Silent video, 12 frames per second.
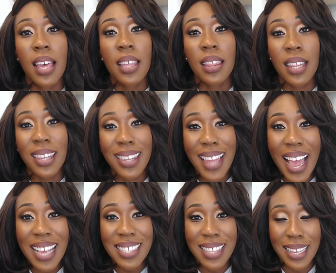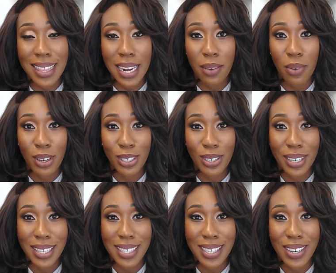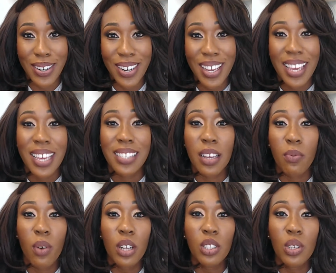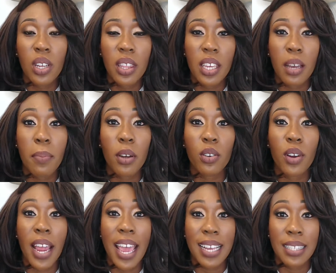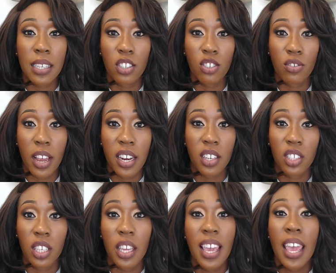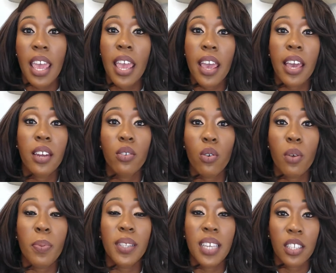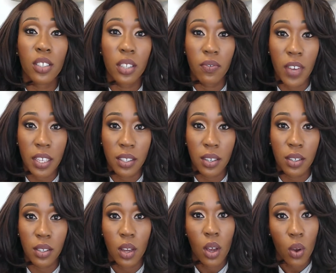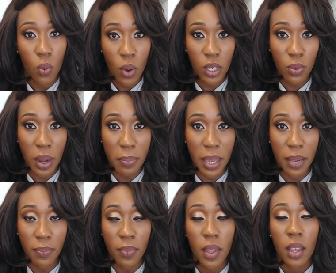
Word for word: The last thing that I want you to consider is I want you to think about your exit strategy and or potential investors. What do I mean?